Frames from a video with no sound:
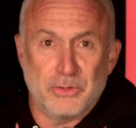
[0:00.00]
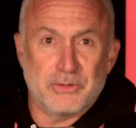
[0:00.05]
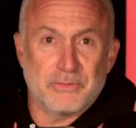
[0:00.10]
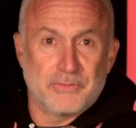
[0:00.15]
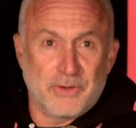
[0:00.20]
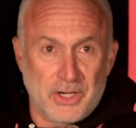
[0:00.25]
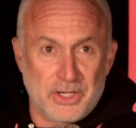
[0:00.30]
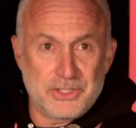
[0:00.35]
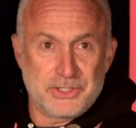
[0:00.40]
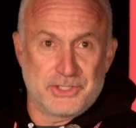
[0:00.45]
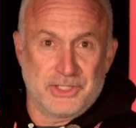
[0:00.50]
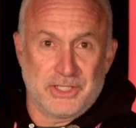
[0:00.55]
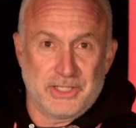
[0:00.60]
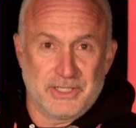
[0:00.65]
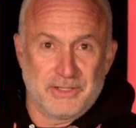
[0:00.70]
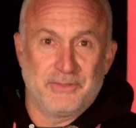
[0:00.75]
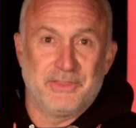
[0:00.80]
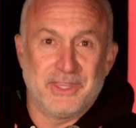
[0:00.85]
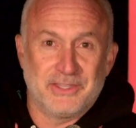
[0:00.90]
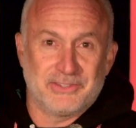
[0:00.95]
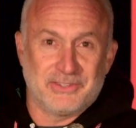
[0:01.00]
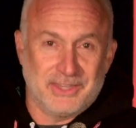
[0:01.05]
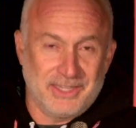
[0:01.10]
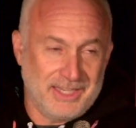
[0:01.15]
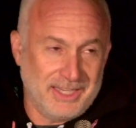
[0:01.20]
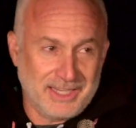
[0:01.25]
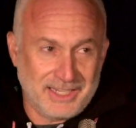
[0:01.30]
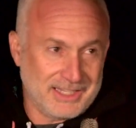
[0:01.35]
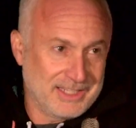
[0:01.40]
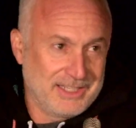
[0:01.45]
version of this
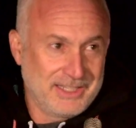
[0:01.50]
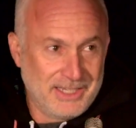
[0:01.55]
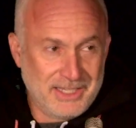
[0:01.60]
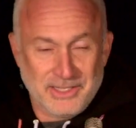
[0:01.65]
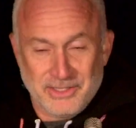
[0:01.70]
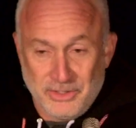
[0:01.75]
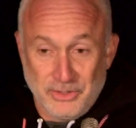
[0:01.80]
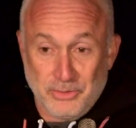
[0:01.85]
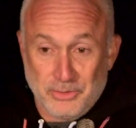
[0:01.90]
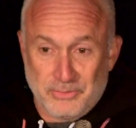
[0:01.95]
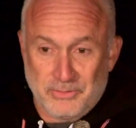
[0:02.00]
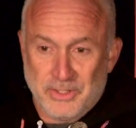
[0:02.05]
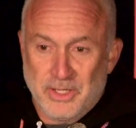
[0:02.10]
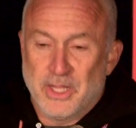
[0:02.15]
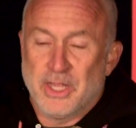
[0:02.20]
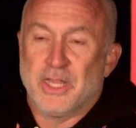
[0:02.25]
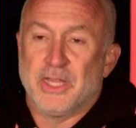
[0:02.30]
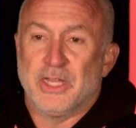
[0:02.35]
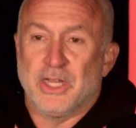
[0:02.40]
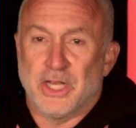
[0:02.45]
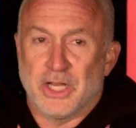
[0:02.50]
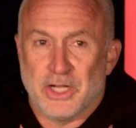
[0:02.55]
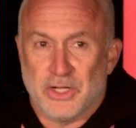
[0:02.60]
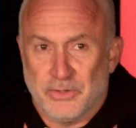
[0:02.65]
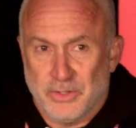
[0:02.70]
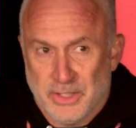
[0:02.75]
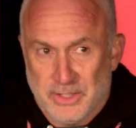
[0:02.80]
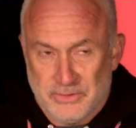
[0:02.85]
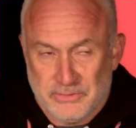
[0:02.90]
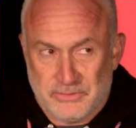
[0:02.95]
thing,
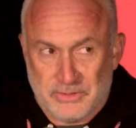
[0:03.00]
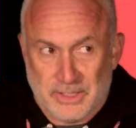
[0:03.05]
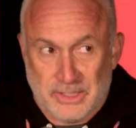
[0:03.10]
is